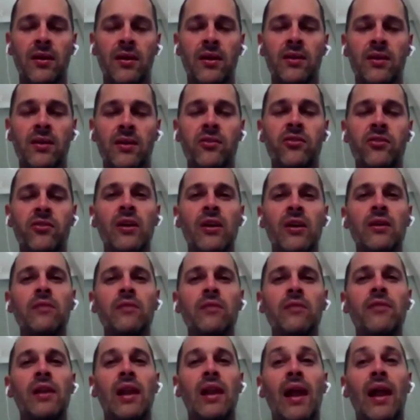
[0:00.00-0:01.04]
instead of
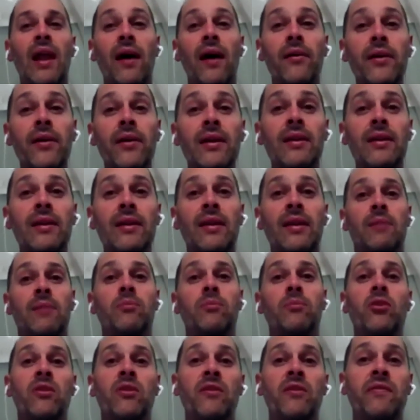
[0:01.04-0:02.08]
allowing them to
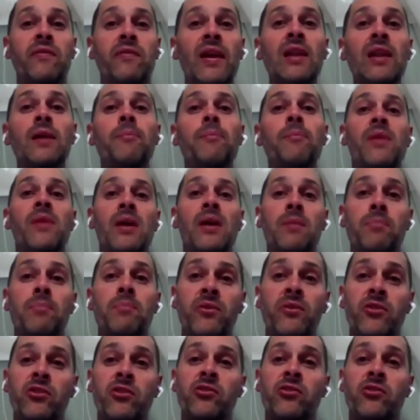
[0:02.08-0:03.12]
develop their
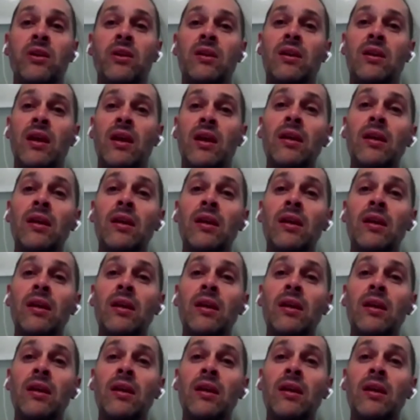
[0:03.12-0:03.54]
position and then